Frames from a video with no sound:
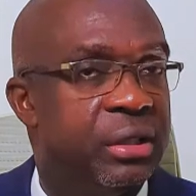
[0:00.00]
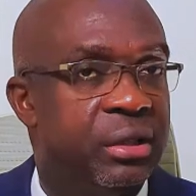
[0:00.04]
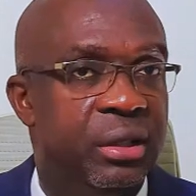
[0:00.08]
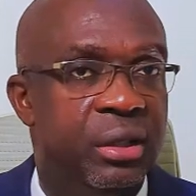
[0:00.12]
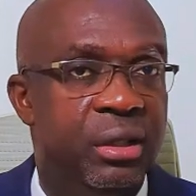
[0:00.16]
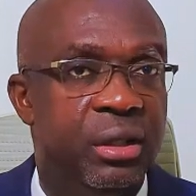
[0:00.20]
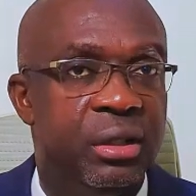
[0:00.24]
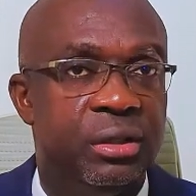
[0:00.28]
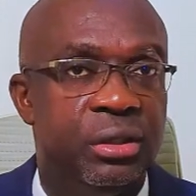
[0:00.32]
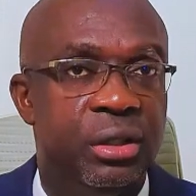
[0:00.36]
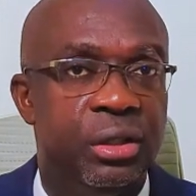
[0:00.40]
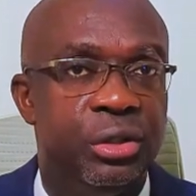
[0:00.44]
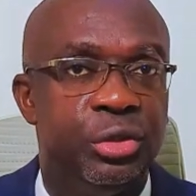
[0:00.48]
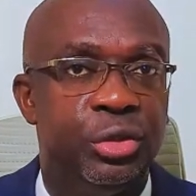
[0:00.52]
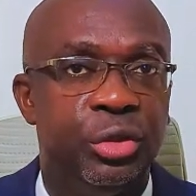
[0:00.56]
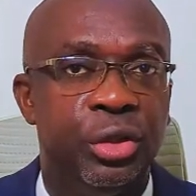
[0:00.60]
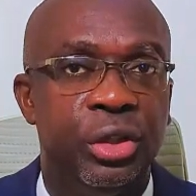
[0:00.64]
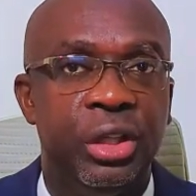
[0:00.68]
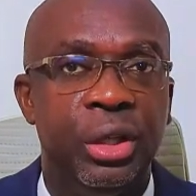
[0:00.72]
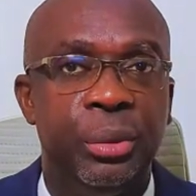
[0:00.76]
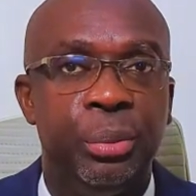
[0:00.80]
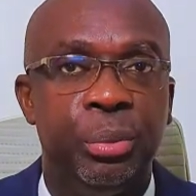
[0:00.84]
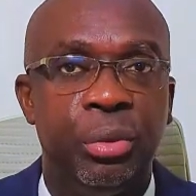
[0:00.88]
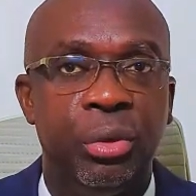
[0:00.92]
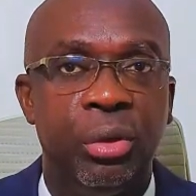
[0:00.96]
fertility
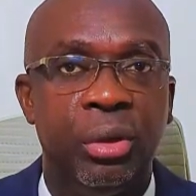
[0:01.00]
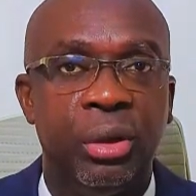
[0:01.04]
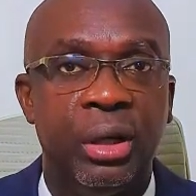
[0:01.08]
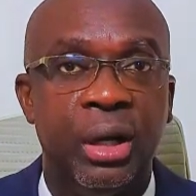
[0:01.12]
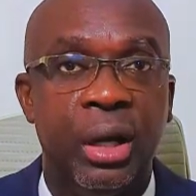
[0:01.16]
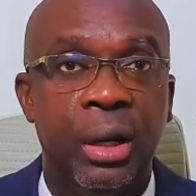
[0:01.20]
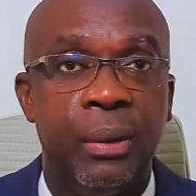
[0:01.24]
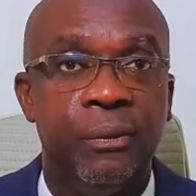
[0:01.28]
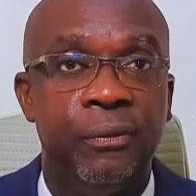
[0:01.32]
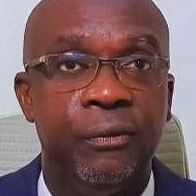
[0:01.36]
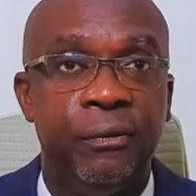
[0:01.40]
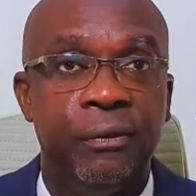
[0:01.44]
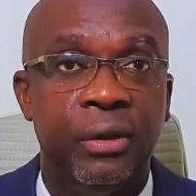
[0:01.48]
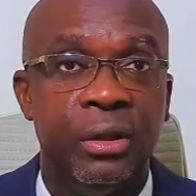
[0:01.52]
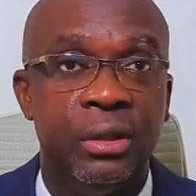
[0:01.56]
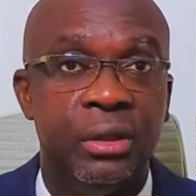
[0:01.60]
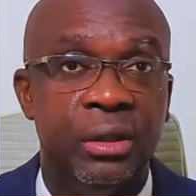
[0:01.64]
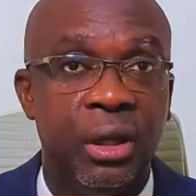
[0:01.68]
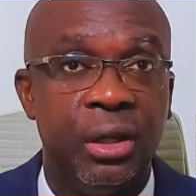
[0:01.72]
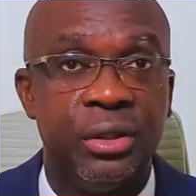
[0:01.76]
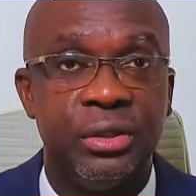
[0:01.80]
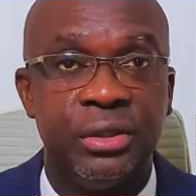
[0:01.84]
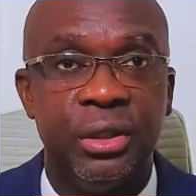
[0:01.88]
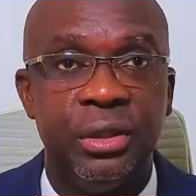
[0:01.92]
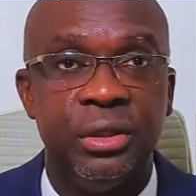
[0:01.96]
training program for
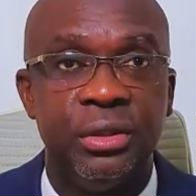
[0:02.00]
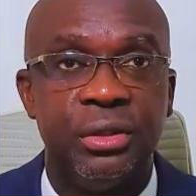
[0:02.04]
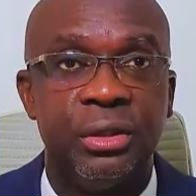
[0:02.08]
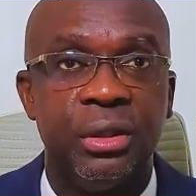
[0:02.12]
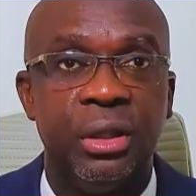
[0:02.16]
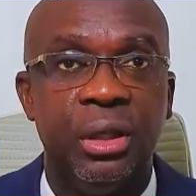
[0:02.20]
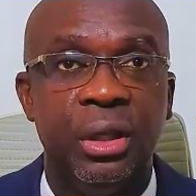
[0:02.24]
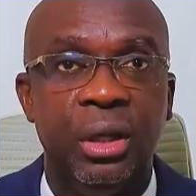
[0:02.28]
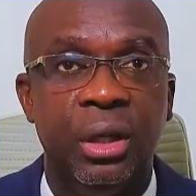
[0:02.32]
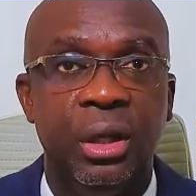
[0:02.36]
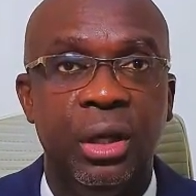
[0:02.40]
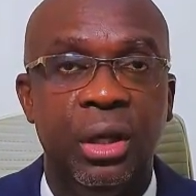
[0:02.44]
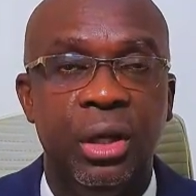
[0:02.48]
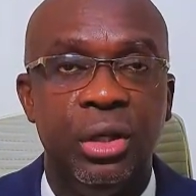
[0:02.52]
nurses?